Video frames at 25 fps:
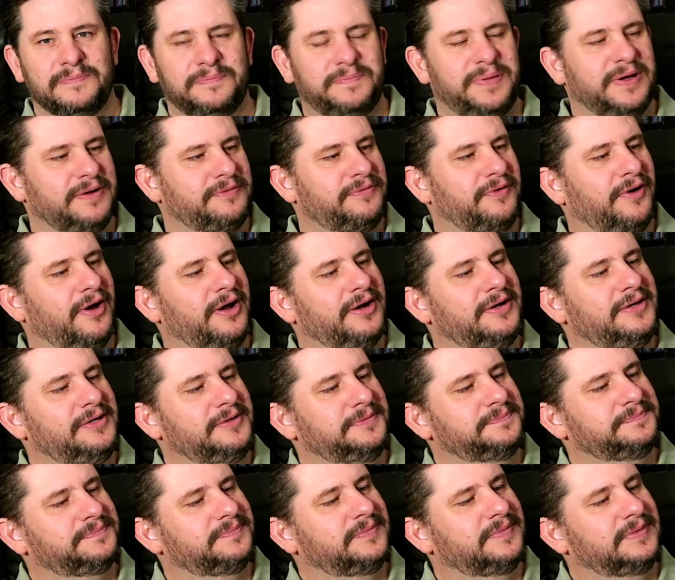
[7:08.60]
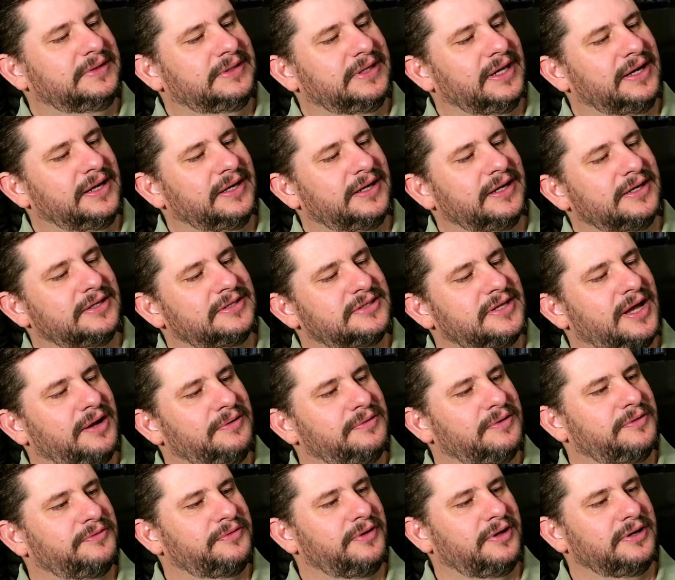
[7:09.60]
Pink Floyd, Delicate
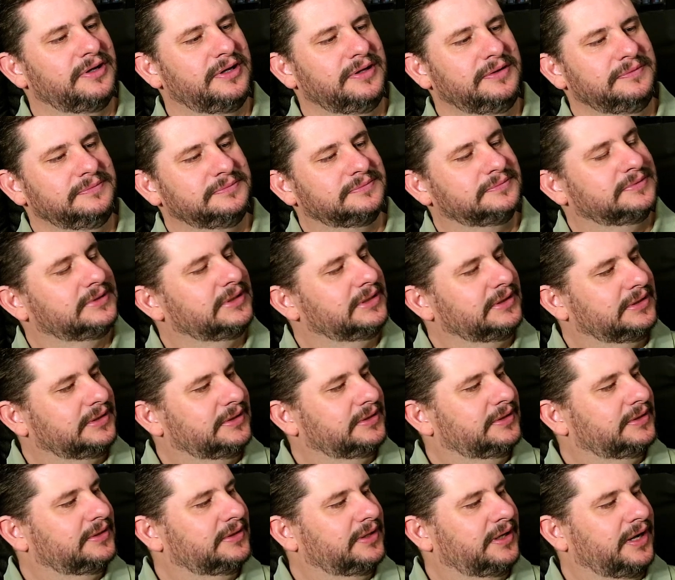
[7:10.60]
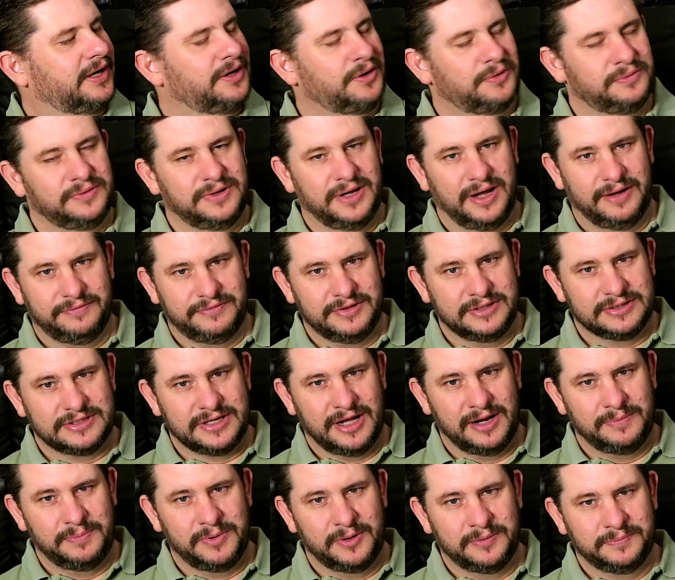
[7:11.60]
Sound of Thunder. I only have this
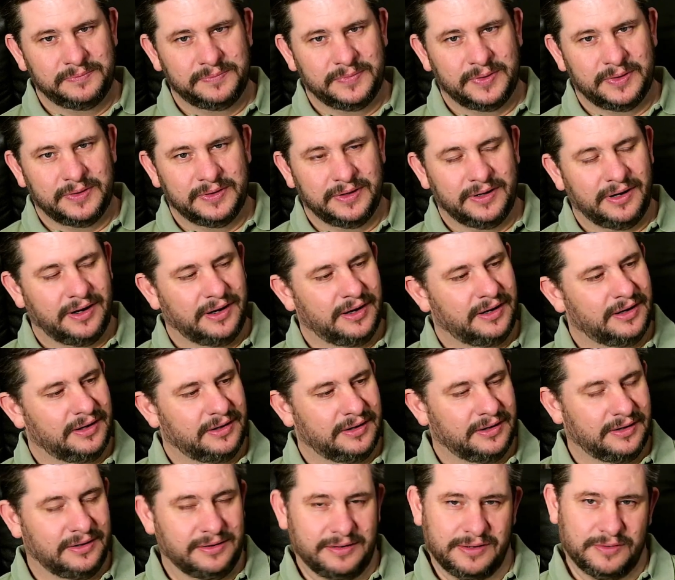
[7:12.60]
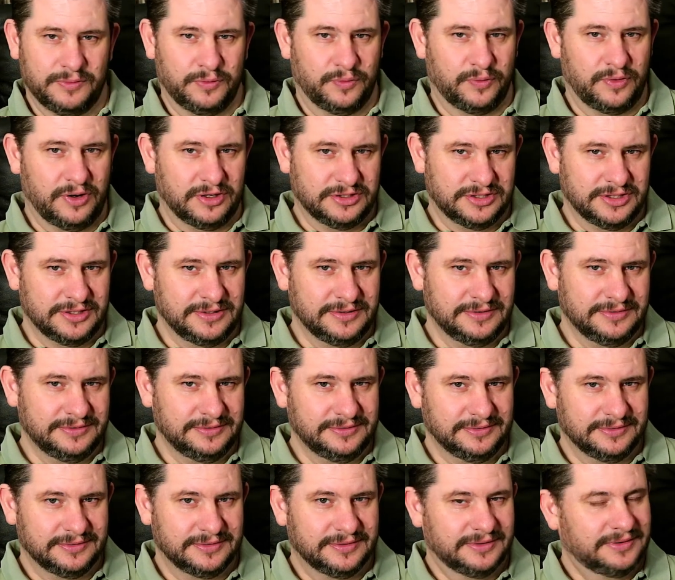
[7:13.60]
album on a
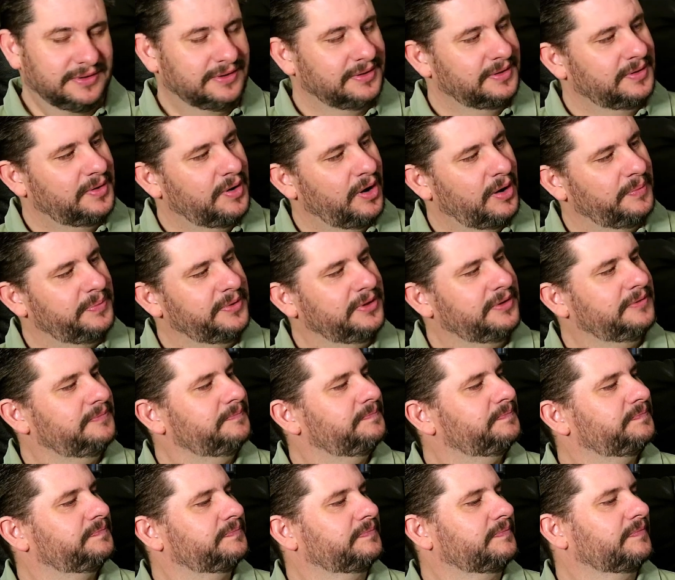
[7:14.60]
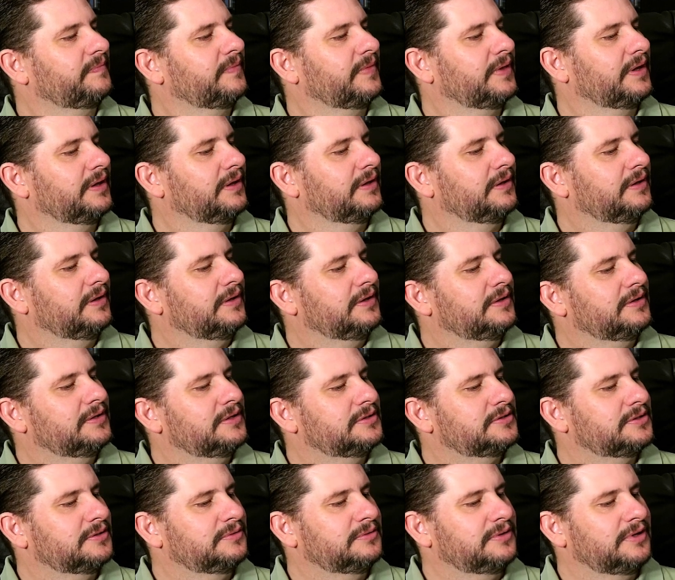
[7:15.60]
Russian copy,
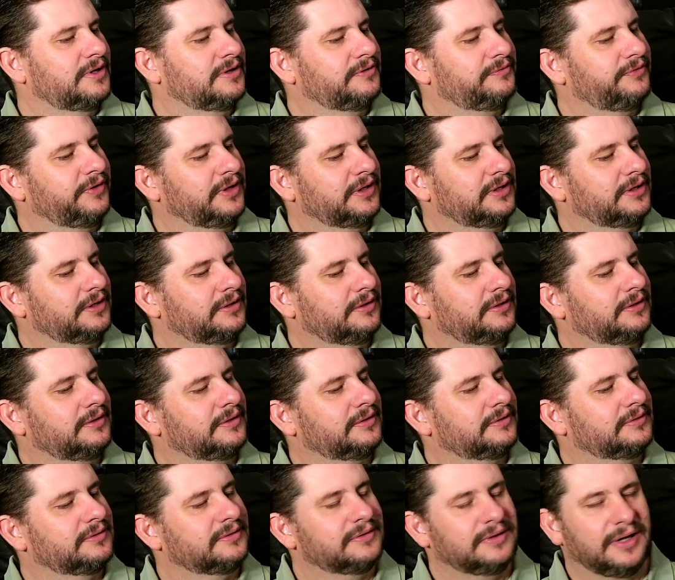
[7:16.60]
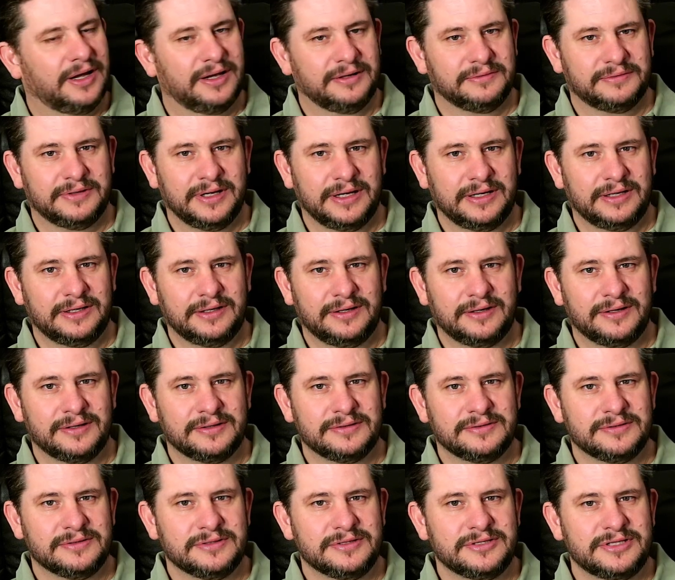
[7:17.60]
so I figured I'd get it
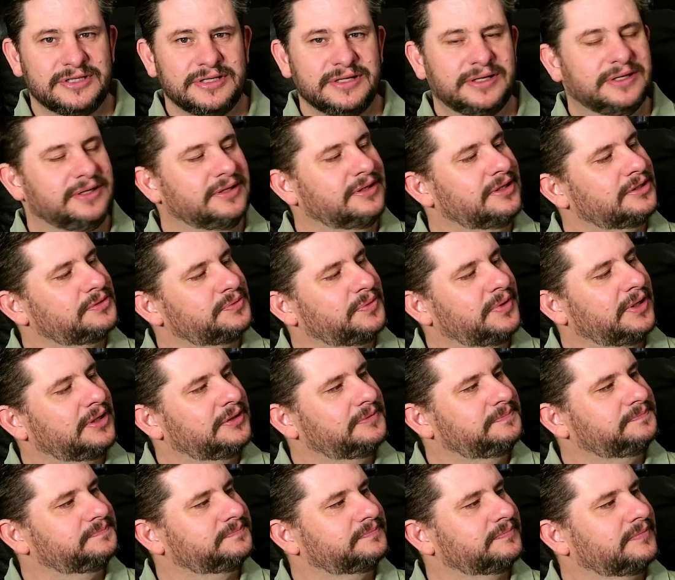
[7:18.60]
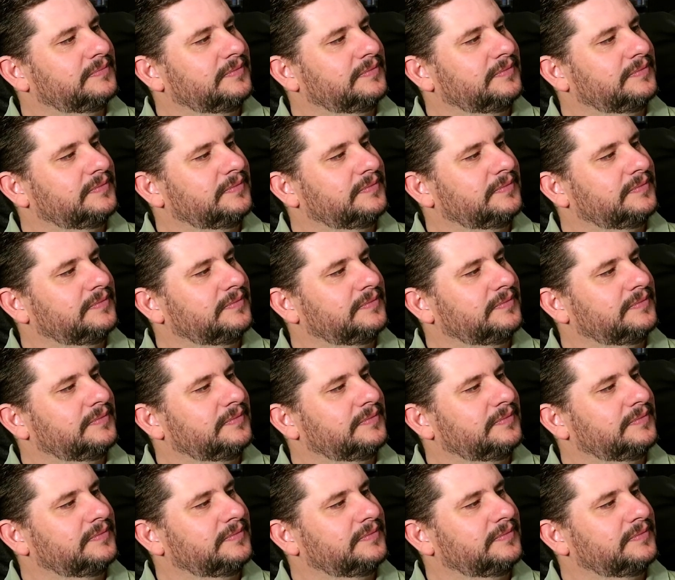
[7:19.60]
on CD as well.